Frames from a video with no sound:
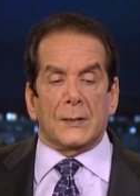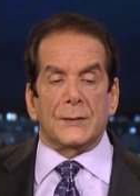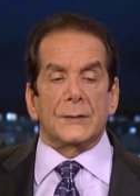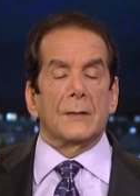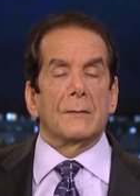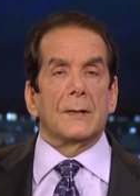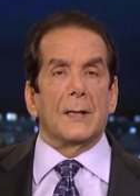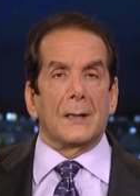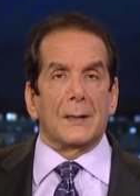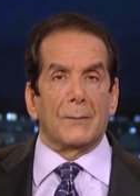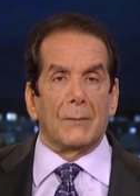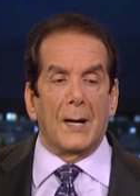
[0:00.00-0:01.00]
Syria,
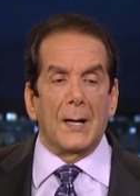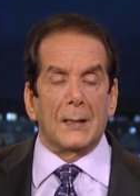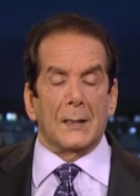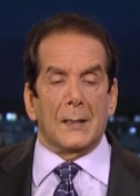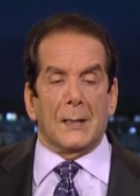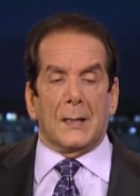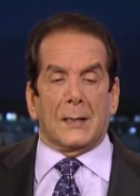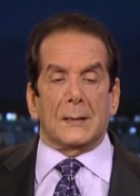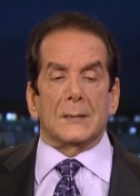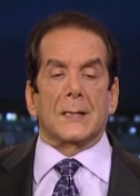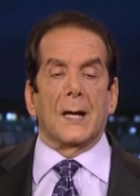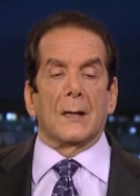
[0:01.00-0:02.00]
Iraq.
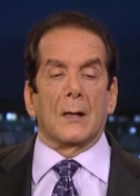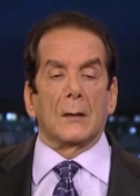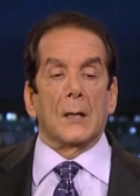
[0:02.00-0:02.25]
He's got a